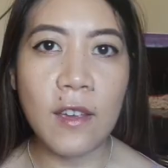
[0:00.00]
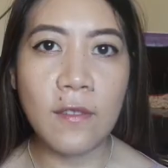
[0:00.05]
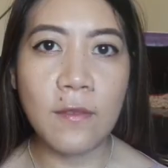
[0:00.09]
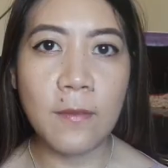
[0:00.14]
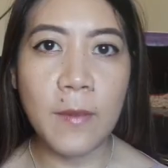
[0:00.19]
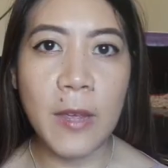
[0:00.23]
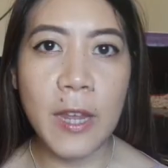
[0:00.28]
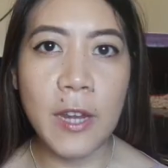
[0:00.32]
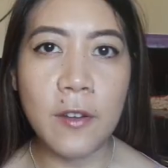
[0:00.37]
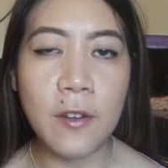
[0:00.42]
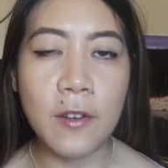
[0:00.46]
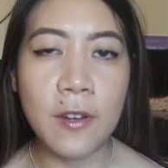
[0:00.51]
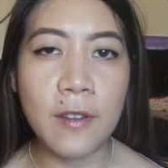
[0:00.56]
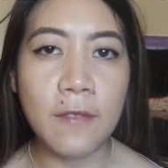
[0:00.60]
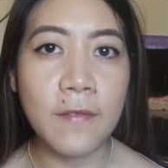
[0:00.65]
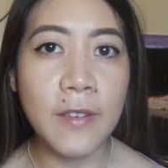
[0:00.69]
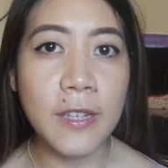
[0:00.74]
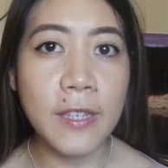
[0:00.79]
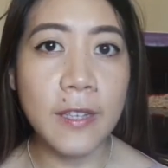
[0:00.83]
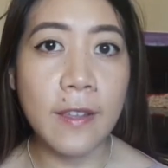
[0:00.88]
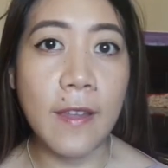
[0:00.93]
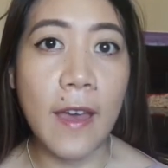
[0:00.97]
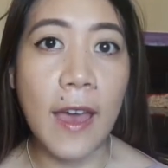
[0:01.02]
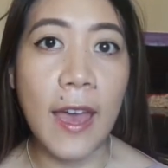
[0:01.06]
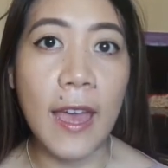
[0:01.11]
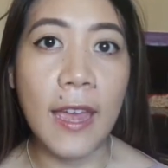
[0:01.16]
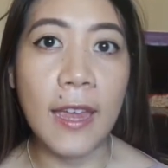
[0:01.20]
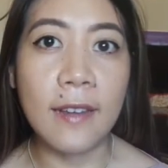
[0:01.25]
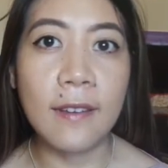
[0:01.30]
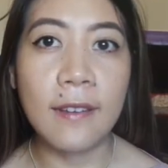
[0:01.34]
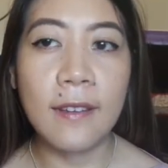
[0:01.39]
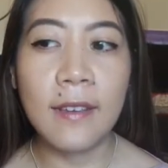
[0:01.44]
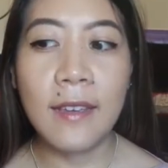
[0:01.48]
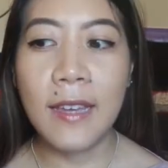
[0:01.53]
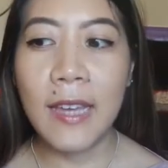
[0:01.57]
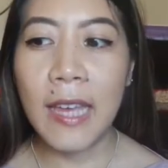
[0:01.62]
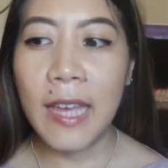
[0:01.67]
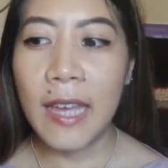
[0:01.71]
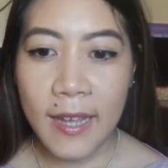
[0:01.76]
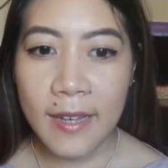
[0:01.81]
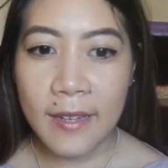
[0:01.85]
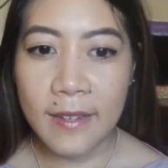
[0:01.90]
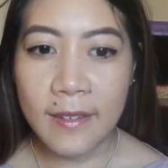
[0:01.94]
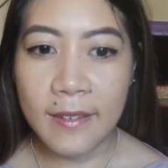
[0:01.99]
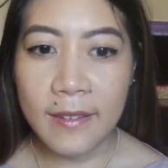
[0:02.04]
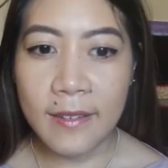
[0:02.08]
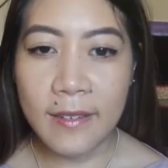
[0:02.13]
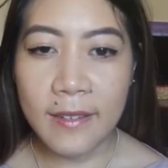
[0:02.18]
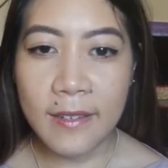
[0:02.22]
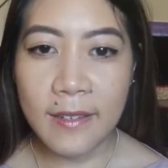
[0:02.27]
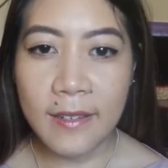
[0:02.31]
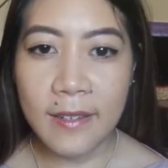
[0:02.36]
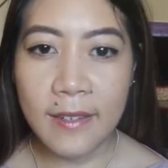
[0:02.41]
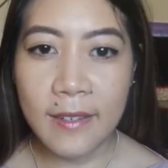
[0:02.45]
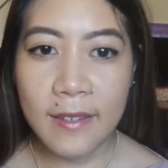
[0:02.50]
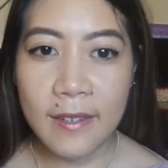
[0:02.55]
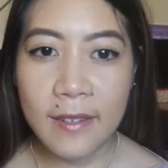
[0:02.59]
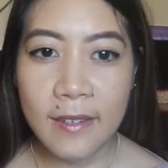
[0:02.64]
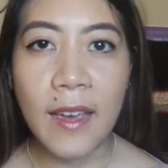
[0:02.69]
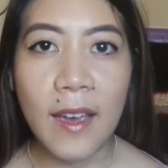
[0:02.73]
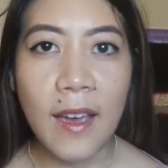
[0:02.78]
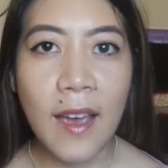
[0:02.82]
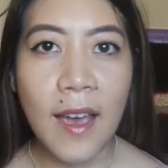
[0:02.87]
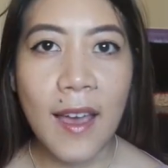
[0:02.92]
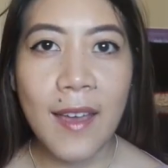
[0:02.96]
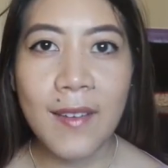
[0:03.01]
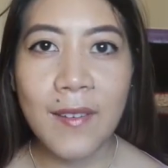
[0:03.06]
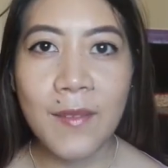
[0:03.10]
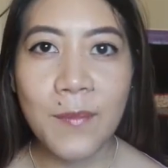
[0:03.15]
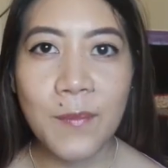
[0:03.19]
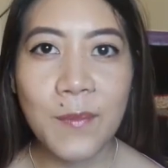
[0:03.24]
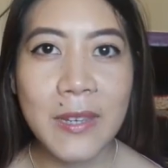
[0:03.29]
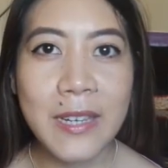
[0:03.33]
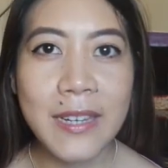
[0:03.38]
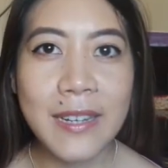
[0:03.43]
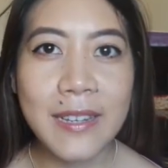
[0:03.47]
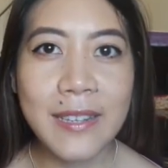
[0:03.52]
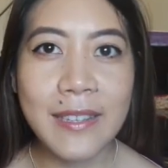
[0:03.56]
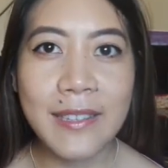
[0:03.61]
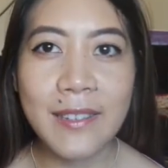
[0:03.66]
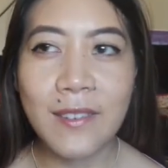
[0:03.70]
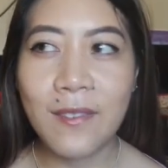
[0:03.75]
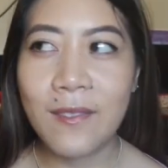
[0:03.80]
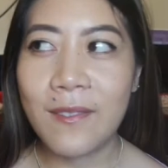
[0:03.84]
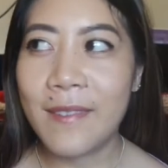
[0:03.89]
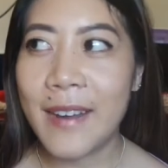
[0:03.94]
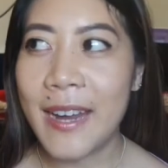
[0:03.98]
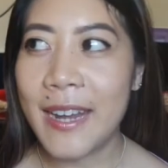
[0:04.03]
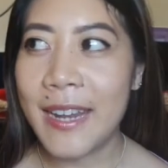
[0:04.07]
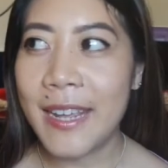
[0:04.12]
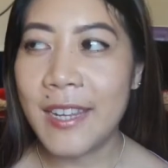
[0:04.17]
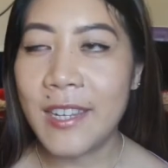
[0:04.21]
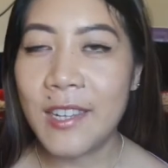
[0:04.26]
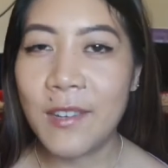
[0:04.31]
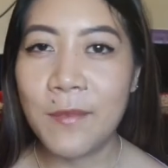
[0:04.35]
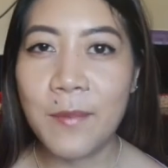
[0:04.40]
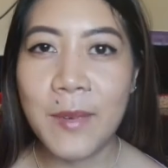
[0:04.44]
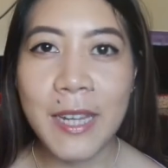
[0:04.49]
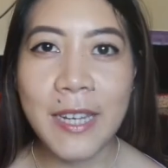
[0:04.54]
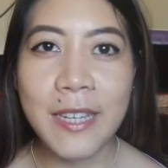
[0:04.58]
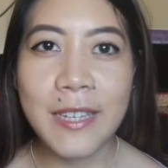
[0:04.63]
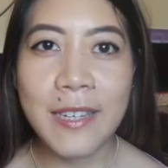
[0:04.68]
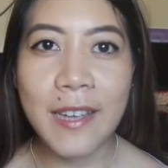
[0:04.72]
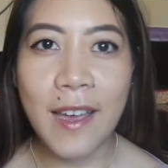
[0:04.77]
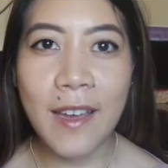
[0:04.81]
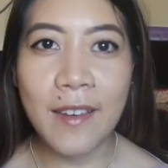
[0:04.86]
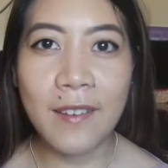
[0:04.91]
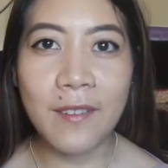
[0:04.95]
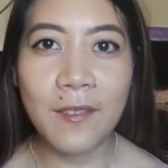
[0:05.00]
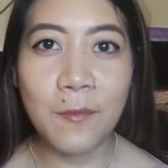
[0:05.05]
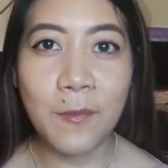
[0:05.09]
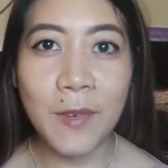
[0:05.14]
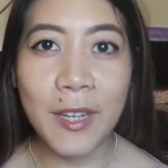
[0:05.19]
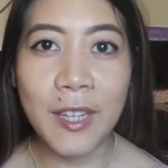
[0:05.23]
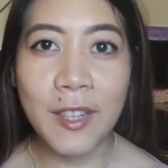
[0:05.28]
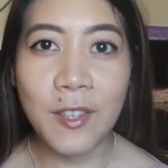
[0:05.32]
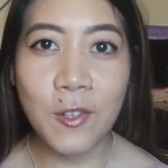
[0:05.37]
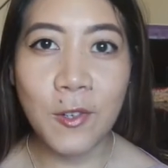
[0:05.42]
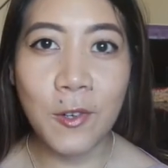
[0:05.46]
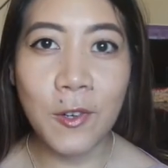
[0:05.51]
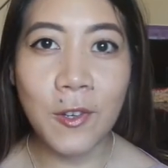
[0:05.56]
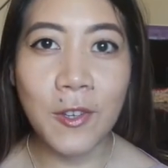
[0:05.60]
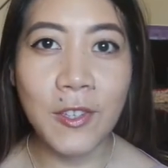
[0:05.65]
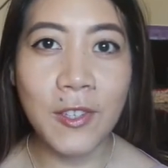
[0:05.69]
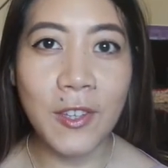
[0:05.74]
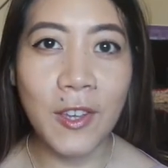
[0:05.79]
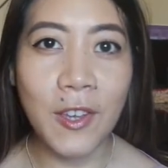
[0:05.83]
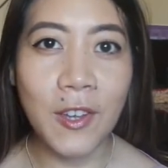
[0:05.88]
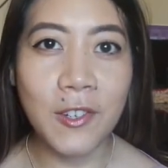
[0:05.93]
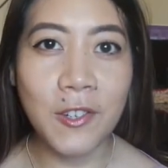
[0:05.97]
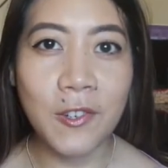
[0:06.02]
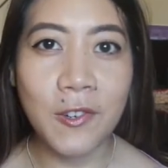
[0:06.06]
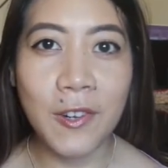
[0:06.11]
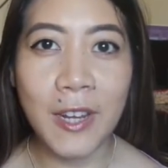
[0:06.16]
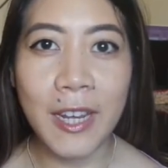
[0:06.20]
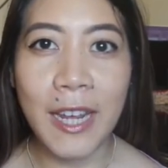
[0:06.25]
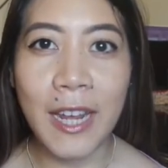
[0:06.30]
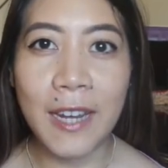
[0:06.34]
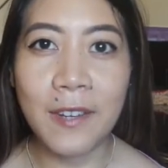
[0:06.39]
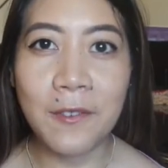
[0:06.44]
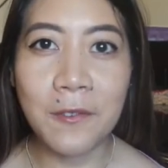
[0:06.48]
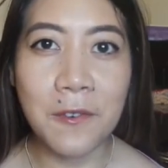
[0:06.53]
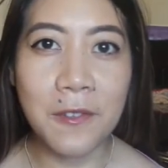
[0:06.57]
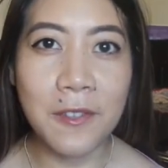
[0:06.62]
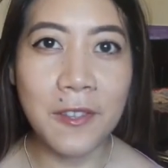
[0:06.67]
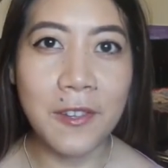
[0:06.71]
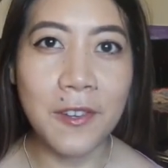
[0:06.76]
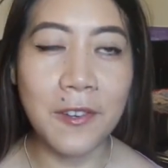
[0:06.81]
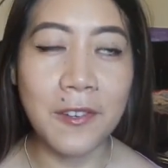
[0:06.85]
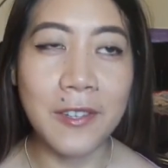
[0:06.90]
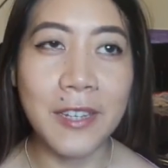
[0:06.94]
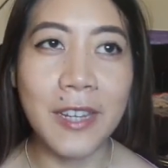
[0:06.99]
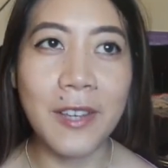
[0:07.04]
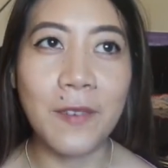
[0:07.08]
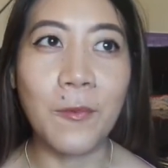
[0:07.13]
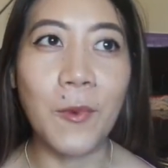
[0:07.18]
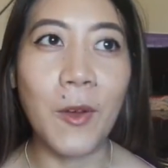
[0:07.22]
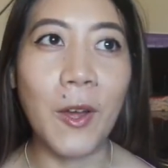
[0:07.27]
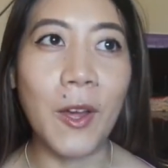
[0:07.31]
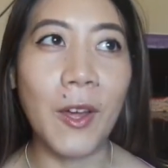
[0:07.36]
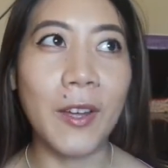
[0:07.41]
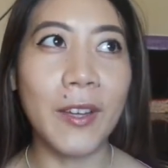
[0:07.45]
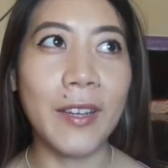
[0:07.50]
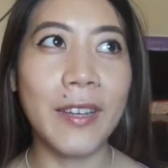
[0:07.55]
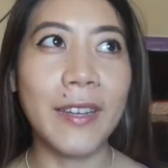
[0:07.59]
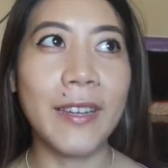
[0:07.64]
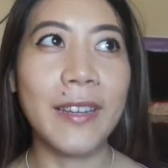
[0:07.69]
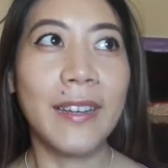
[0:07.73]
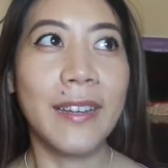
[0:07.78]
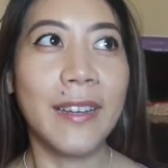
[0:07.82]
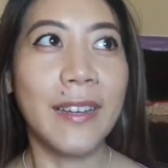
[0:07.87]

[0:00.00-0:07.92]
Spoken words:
have been on Invisalign, and yeah, I'm just ready to be done with jaw surgery and orthodontic work.